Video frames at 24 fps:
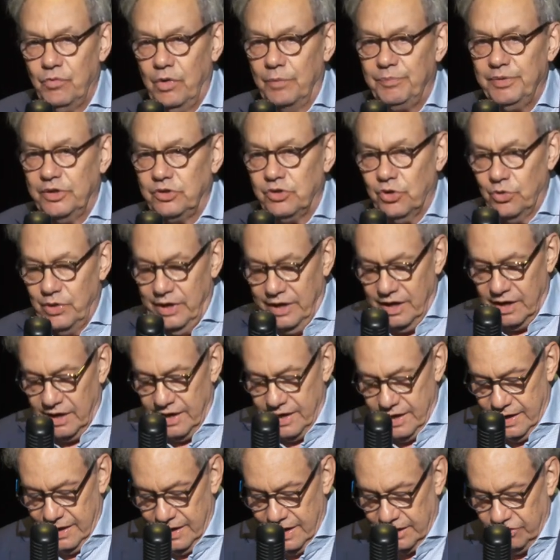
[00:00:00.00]
We'll be doing
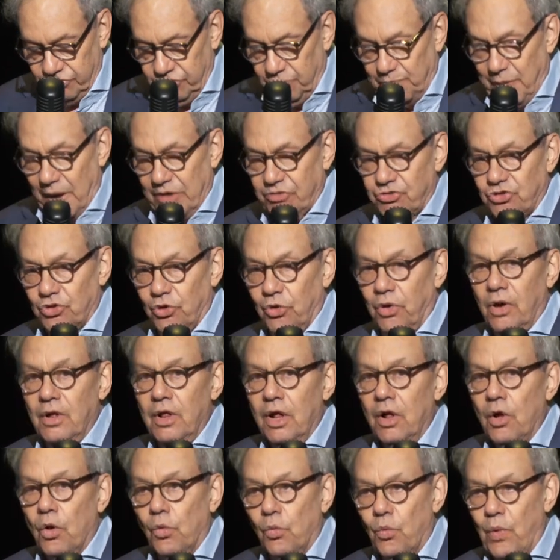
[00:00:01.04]
a special
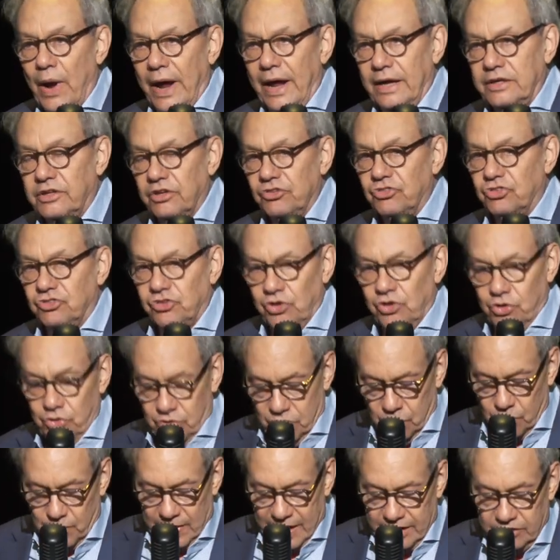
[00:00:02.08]
Rant Is Due
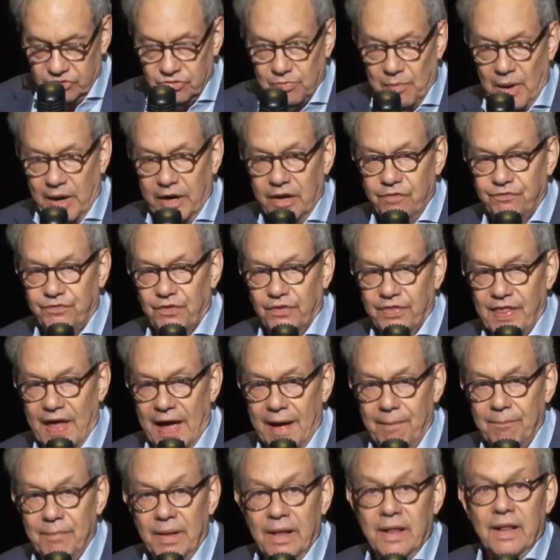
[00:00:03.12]
to raise money for
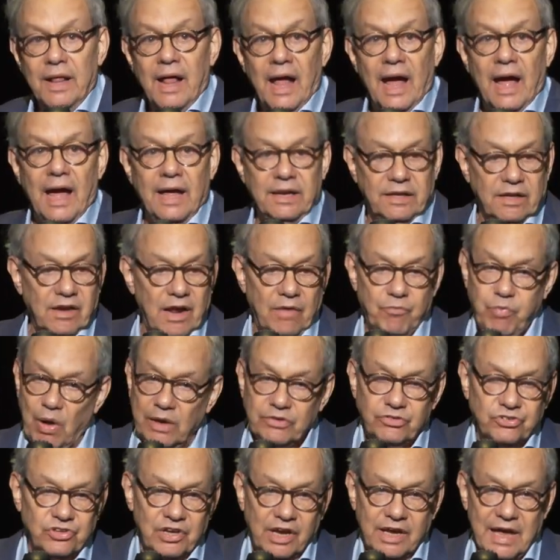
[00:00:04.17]
them. And
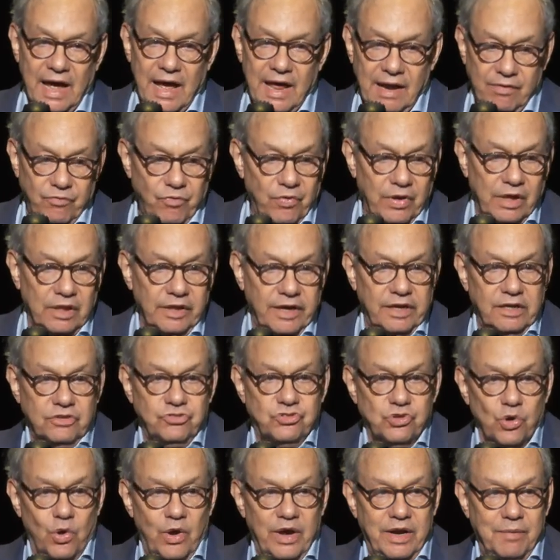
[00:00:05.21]
once again, really a
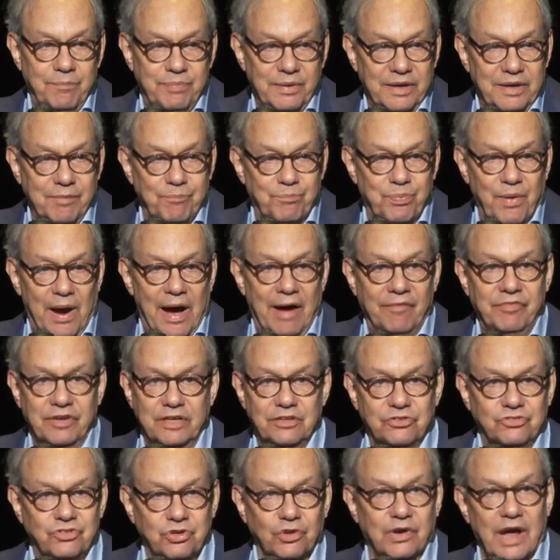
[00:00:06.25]
joy to be in
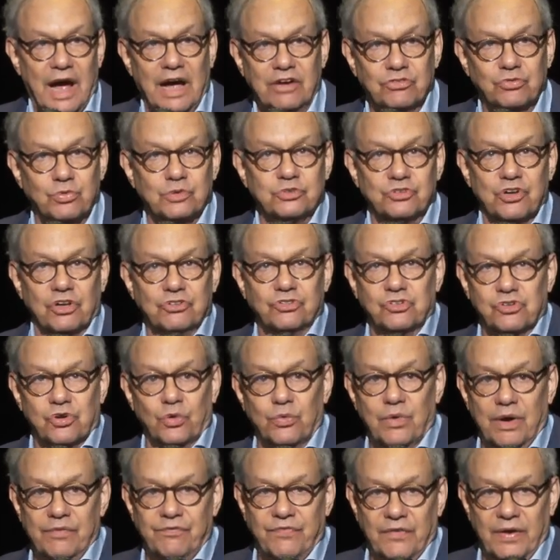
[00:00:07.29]
Providence. You guys were just
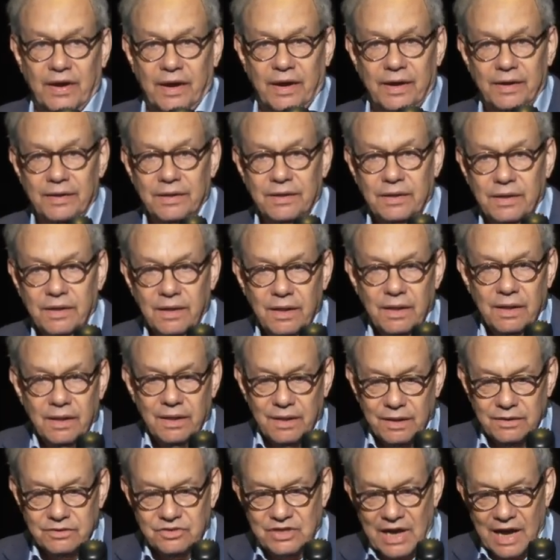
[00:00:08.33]
terrific.
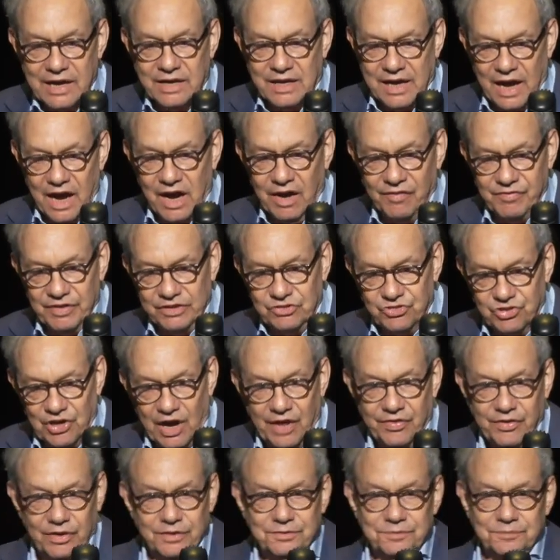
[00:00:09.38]
Take care of each
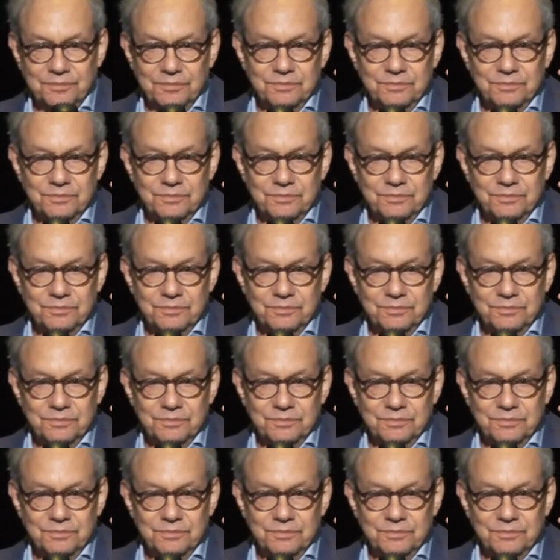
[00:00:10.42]
other.